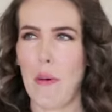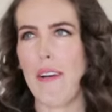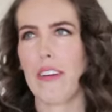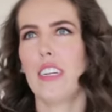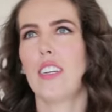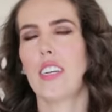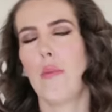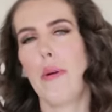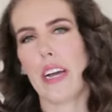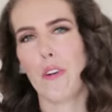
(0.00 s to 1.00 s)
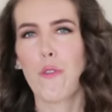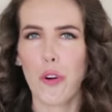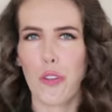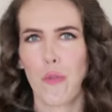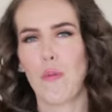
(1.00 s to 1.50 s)
kept having to come back and
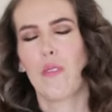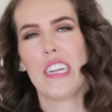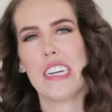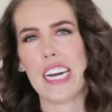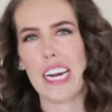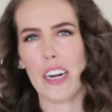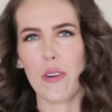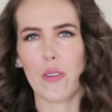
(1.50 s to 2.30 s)
forth from San Diego